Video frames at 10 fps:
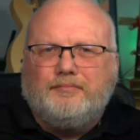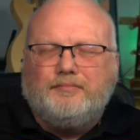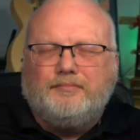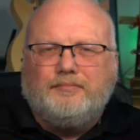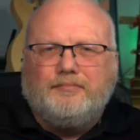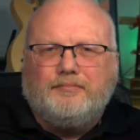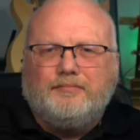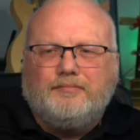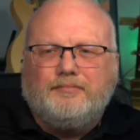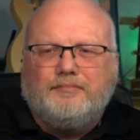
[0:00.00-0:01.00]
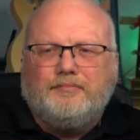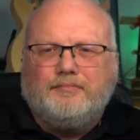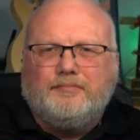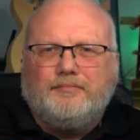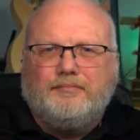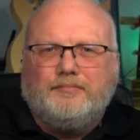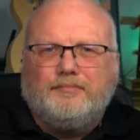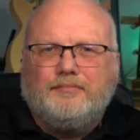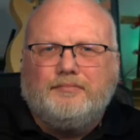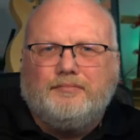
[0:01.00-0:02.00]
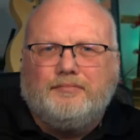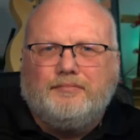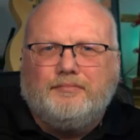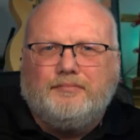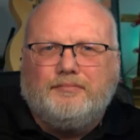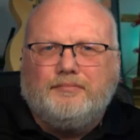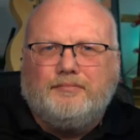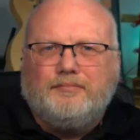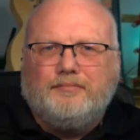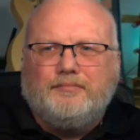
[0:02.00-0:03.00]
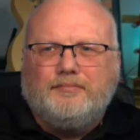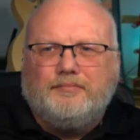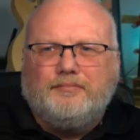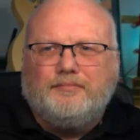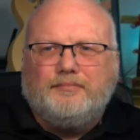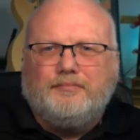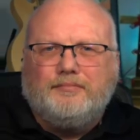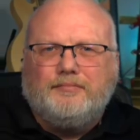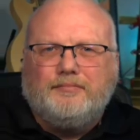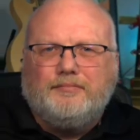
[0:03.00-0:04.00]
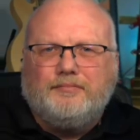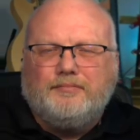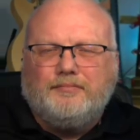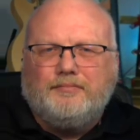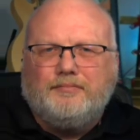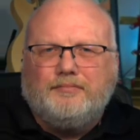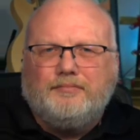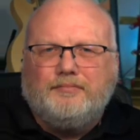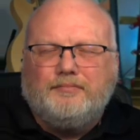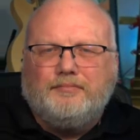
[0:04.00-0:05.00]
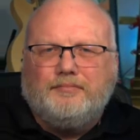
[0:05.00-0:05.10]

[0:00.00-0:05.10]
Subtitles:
No words are spoken by the person on screen.